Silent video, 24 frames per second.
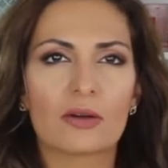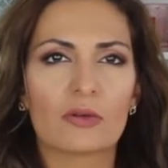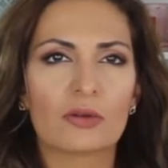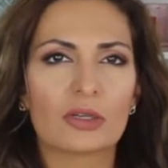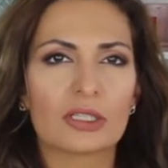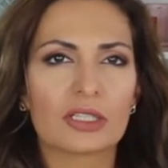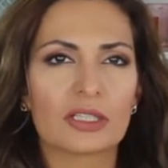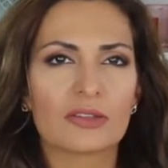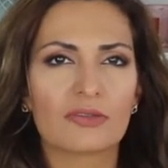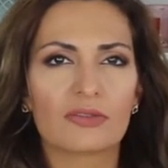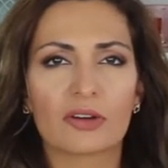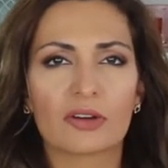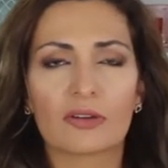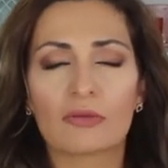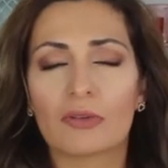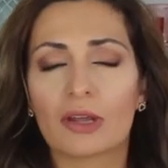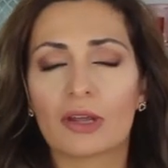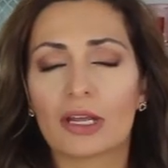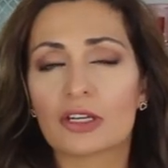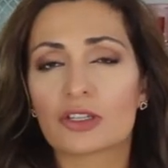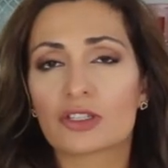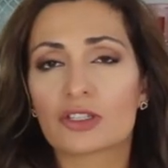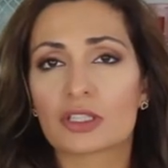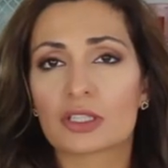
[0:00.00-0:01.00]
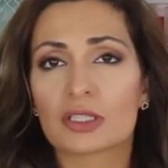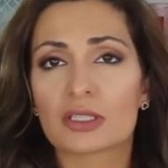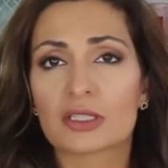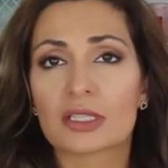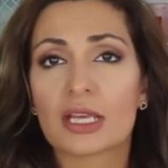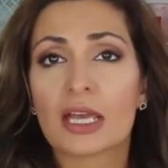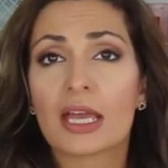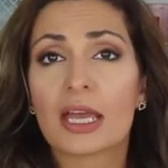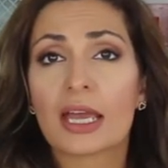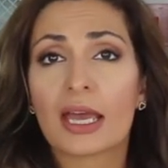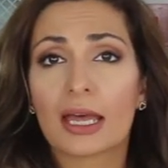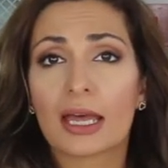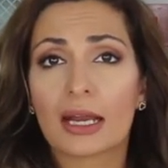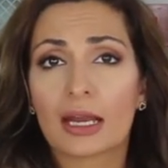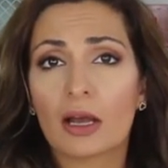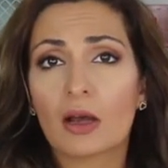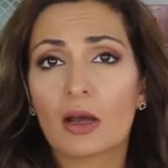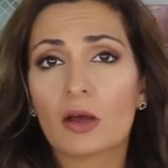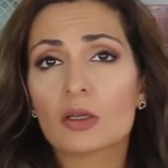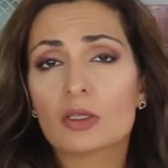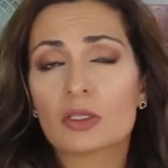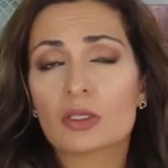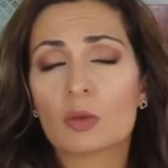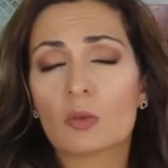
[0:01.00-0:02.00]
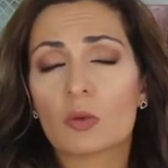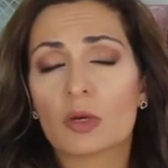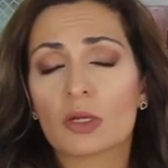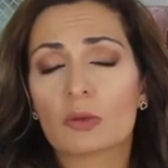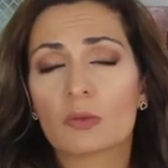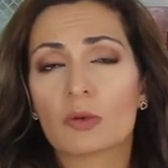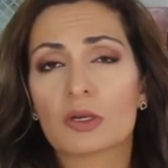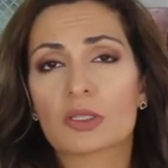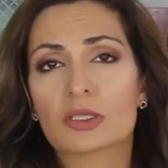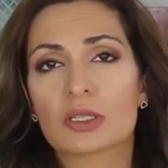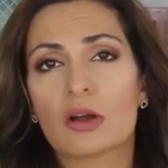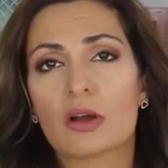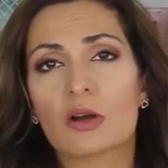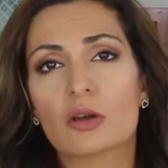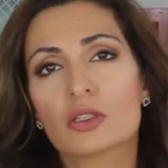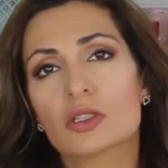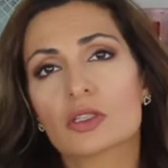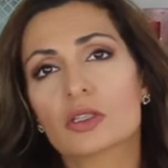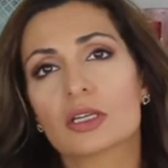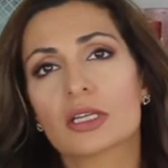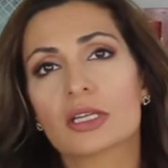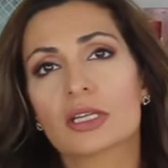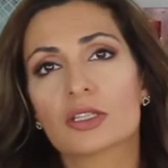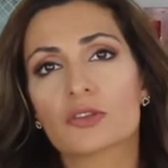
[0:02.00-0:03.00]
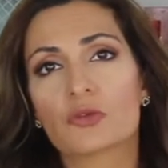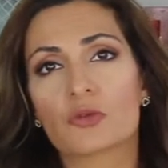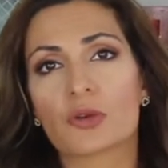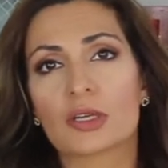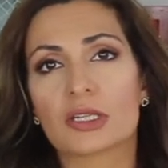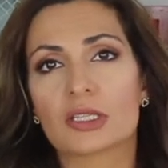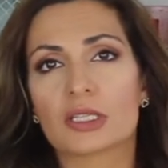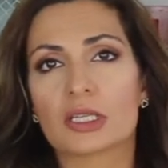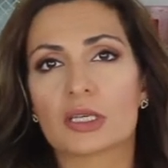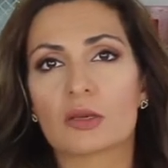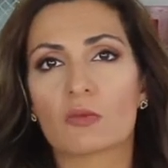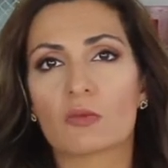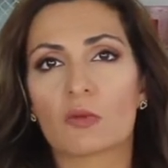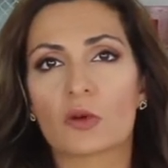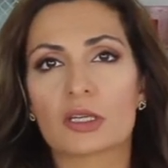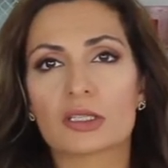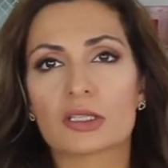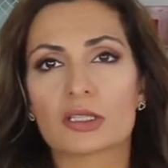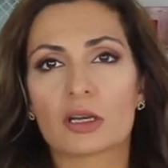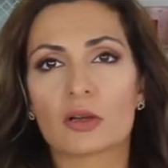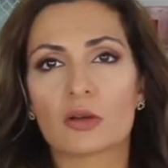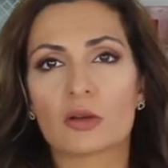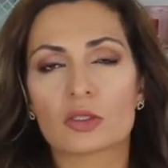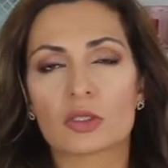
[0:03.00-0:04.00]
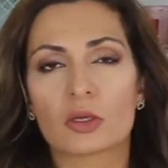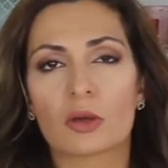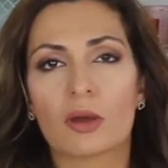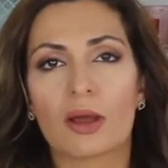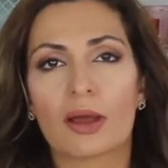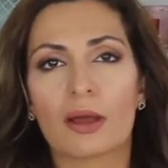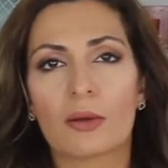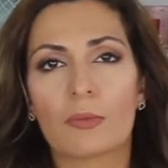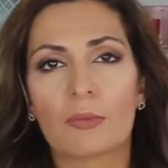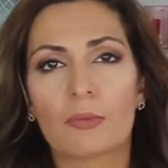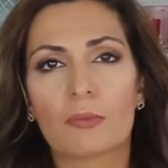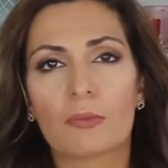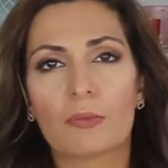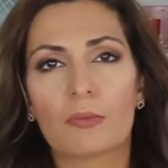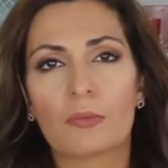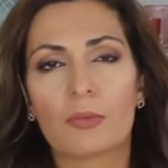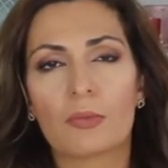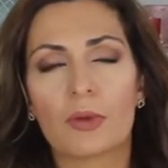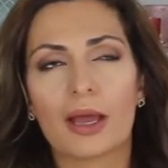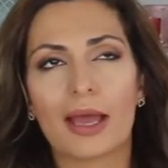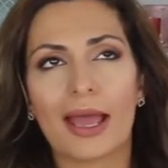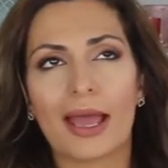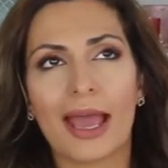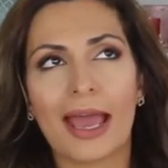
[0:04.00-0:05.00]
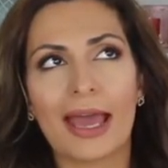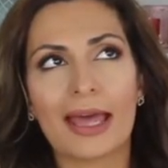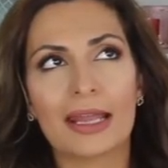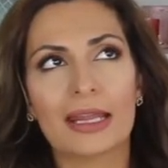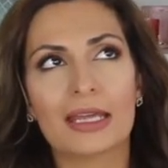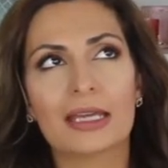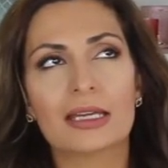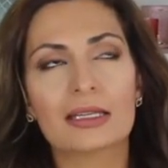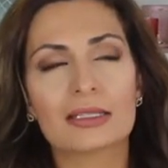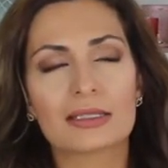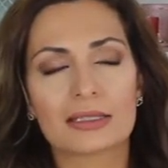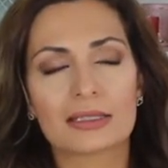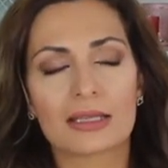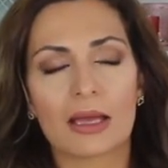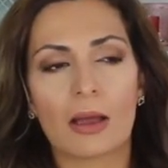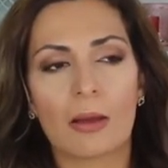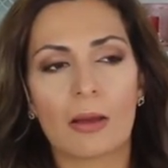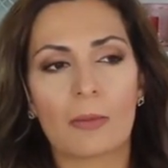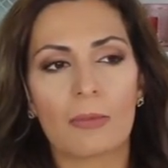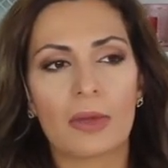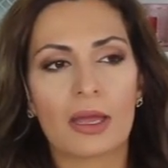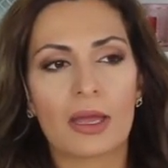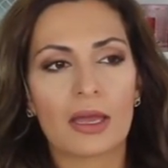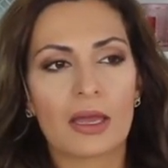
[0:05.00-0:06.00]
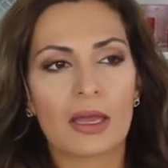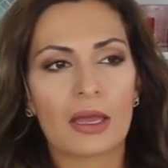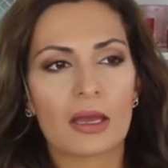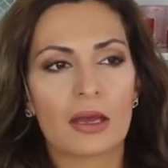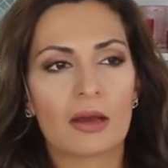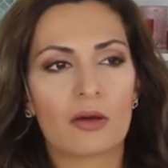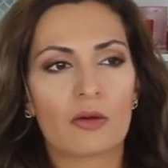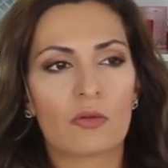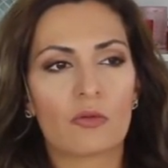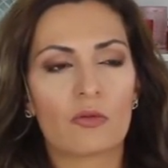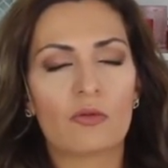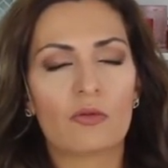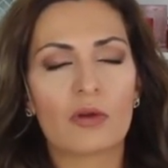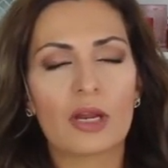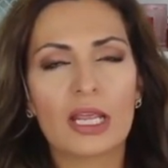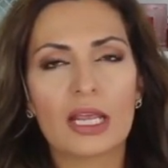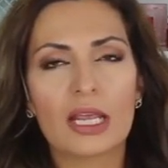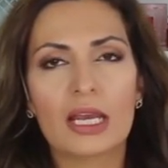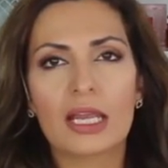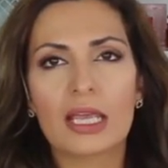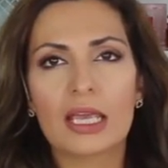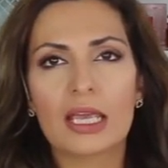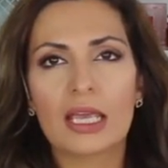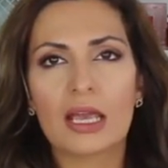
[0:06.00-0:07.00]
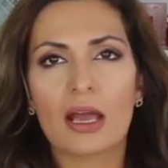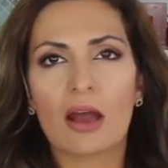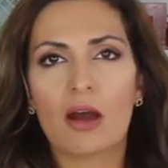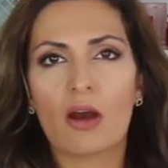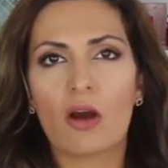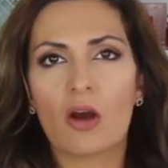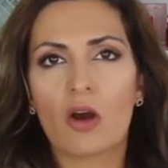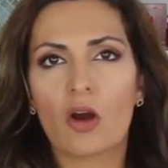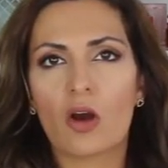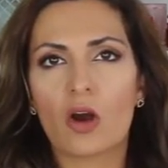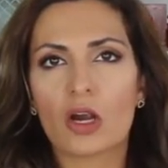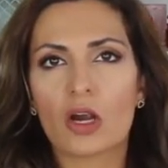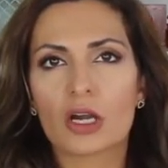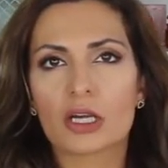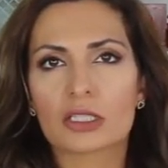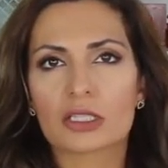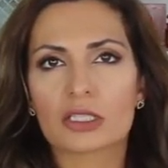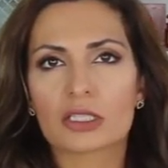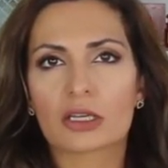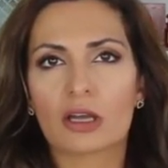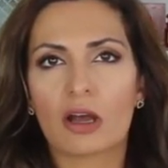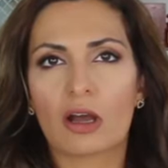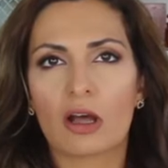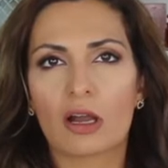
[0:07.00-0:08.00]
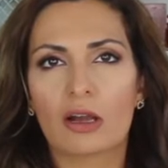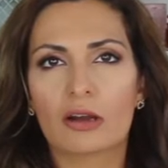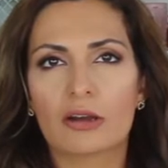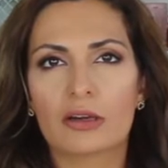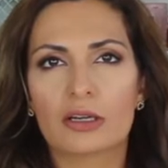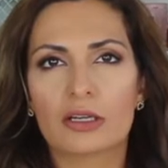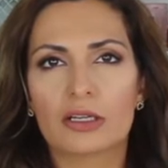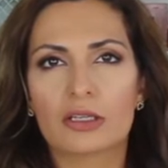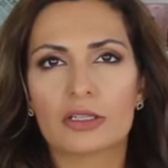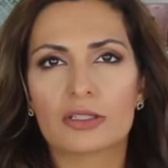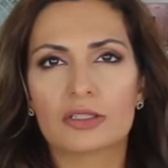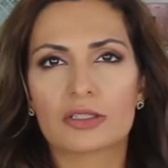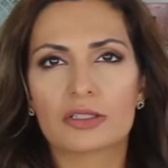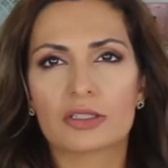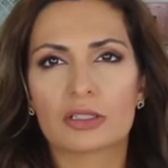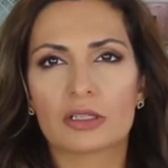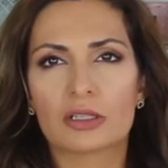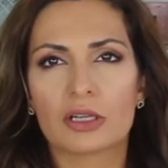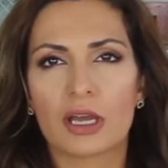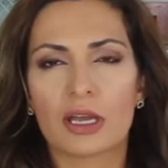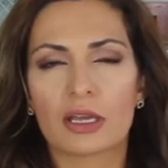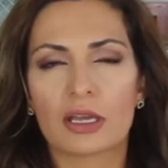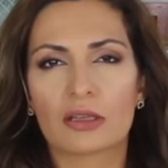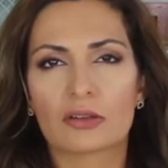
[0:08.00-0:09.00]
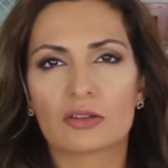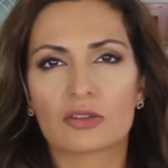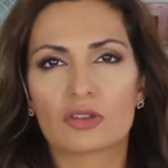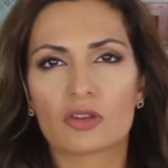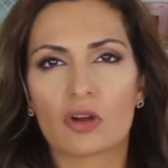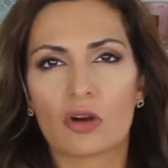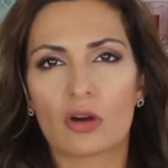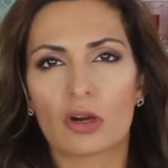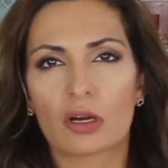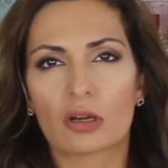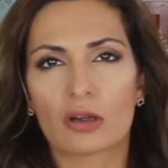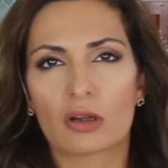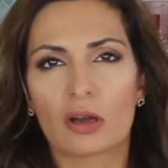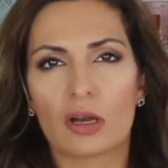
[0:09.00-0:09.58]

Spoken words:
or different versions. And also what was also interesting was also adding some really hard colors like dark